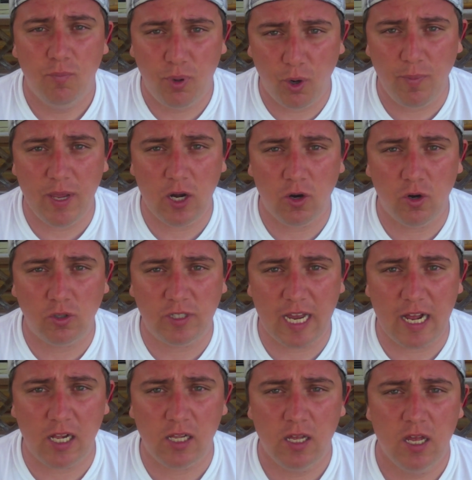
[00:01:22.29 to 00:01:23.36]
put me in a
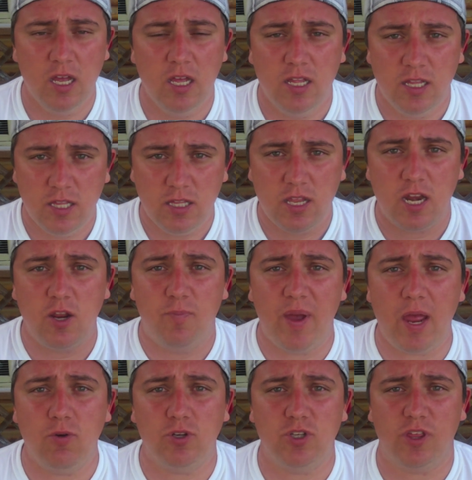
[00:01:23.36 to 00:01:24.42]
hotel, and you
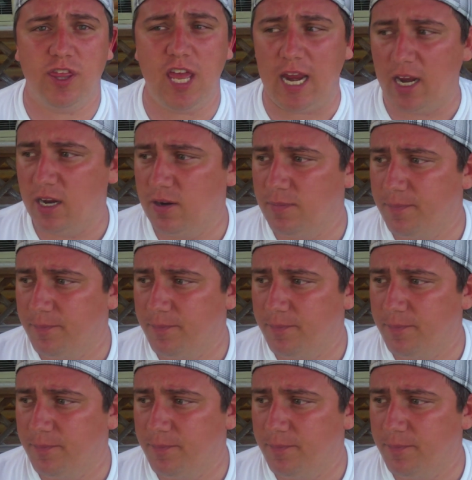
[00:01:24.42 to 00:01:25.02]
pay what you think.